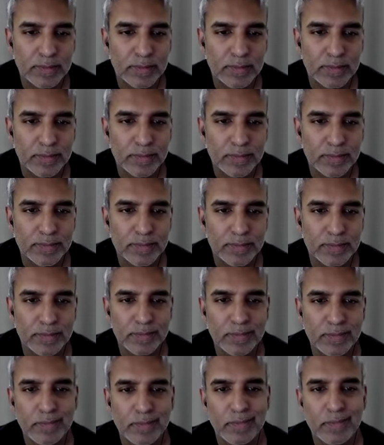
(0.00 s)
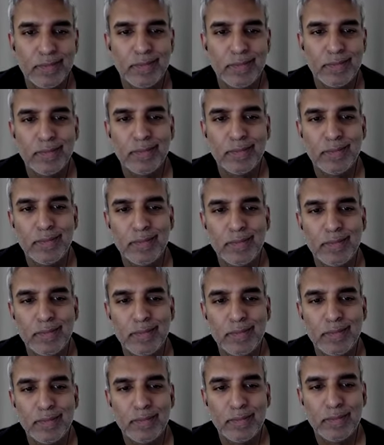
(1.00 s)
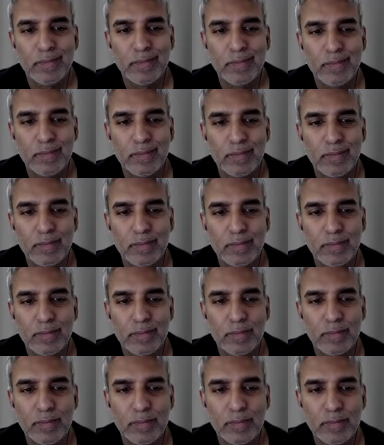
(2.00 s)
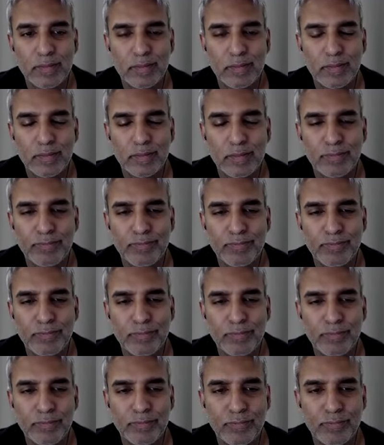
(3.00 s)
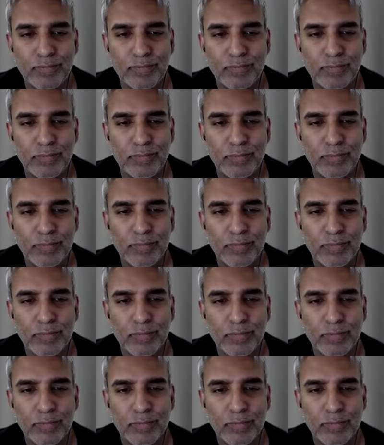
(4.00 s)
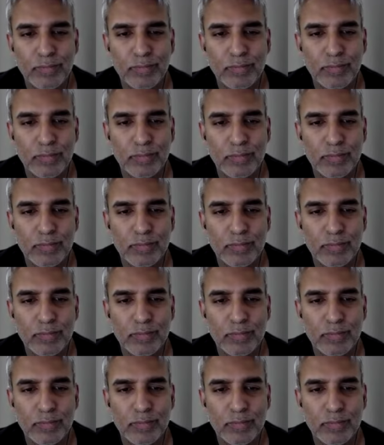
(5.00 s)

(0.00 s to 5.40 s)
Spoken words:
This person isn't speaking.